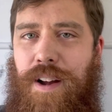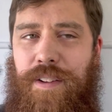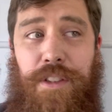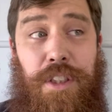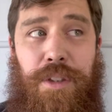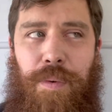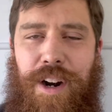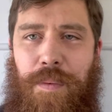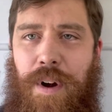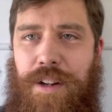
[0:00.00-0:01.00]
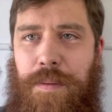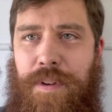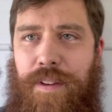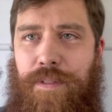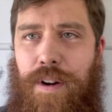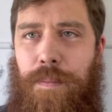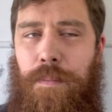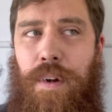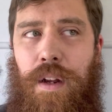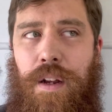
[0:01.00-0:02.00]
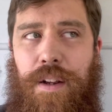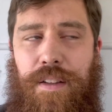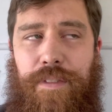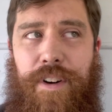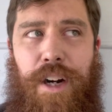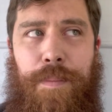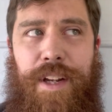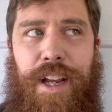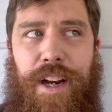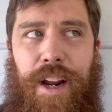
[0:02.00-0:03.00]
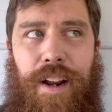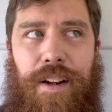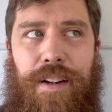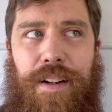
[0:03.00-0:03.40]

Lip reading: This is what I want to be from the very beginning.